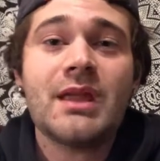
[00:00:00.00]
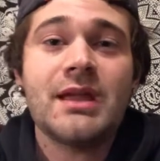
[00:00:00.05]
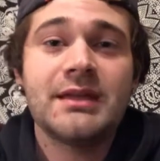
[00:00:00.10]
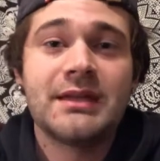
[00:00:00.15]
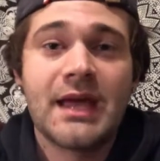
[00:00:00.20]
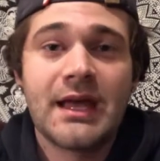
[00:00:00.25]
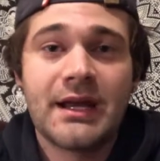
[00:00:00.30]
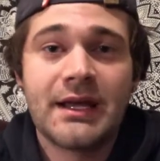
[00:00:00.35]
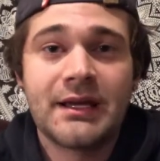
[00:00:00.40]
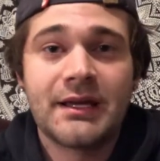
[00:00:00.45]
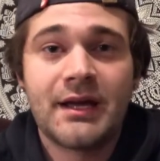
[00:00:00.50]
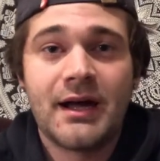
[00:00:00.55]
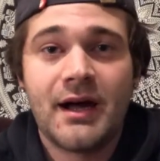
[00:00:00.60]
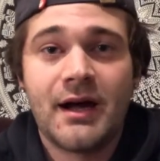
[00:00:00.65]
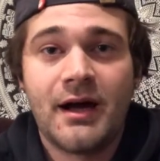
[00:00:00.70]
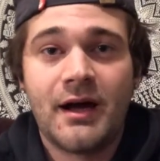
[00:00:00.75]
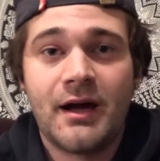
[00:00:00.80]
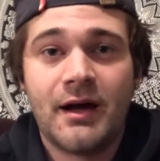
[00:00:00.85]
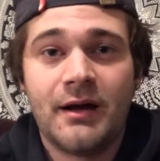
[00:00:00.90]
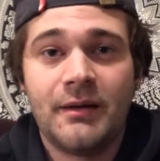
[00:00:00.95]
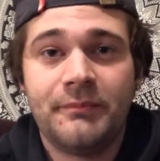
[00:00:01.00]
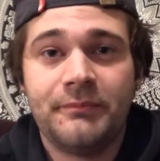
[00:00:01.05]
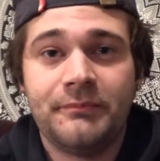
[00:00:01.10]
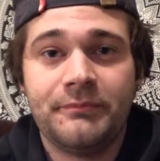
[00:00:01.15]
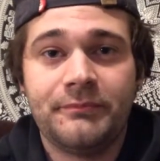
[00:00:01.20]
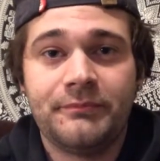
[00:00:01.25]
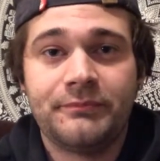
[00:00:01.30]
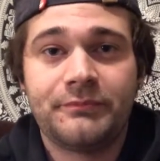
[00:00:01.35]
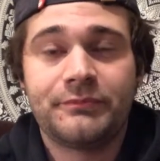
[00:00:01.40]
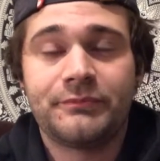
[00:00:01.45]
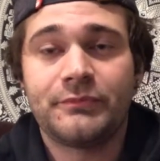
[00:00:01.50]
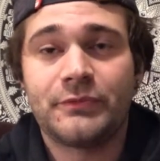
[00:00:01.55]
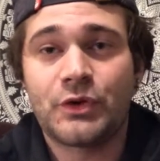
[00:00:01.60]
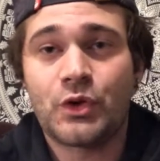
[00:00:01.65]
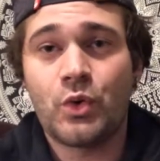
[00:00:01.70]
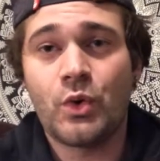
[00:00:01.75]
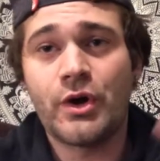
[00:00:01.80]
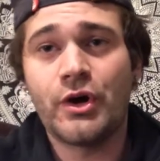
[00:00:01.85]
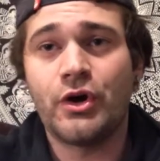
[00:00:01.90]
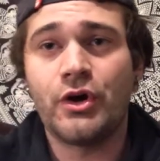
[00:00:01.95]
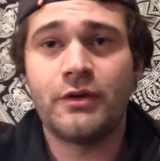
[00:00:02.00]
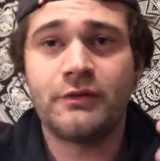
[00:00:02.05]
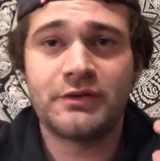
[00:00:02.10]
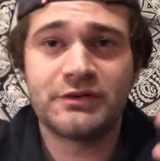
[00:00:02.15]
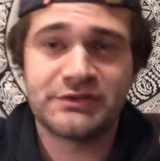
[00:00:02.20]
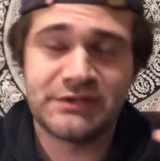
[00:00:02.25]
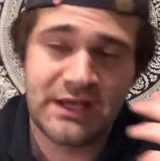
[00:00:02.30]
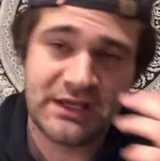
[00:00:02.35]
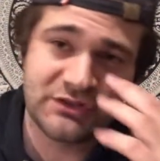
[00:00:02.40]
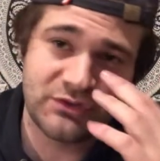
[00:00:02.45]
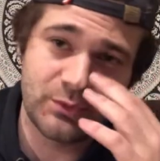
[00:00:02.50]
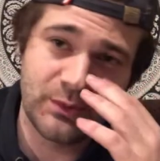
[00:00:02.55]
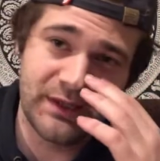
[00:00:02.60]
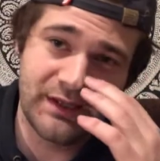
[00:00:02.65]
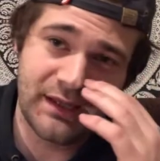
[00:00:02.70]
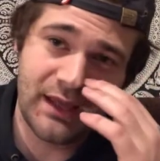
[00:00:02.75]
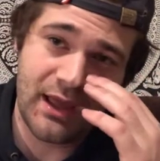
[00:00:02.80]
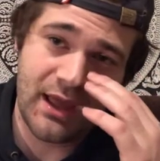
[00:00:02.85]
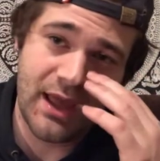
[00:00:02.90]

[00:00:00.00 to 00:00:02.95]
getting coilovers next week,